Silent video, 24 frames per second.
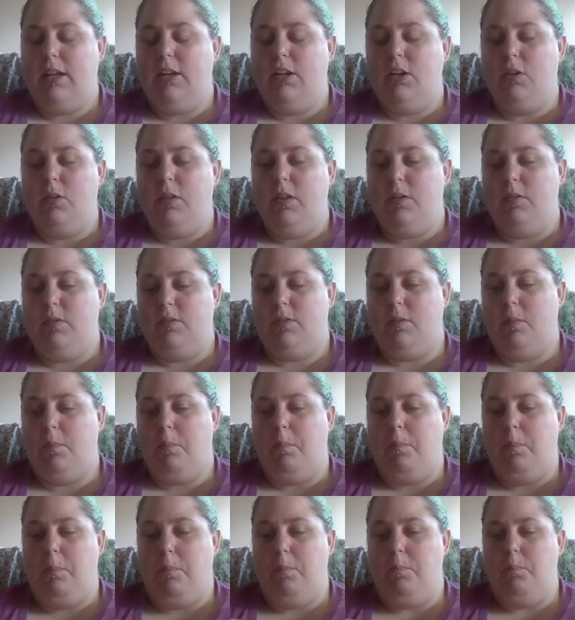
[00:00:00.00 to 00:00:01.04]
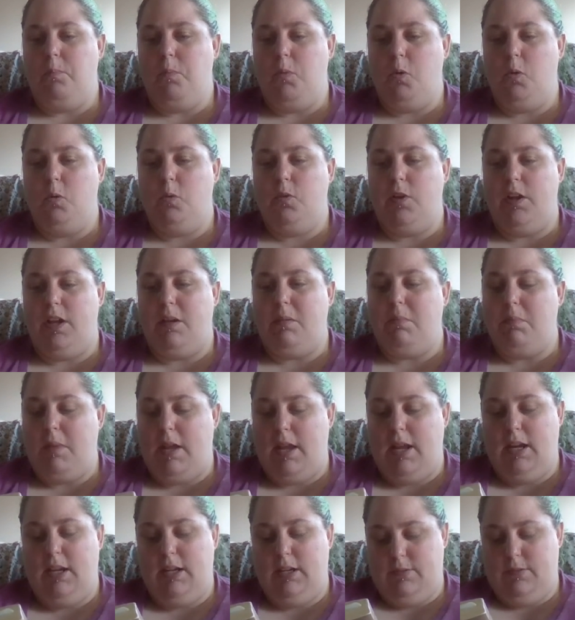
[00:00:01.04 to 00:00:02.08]
know there was a movie
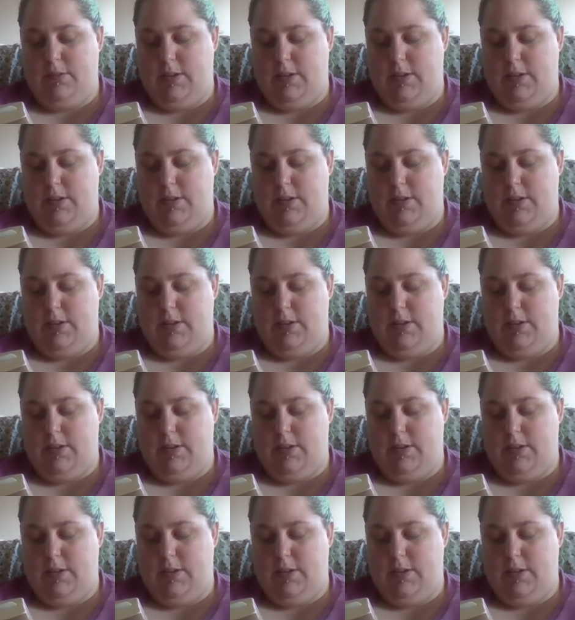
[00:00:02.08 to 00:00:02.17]
made of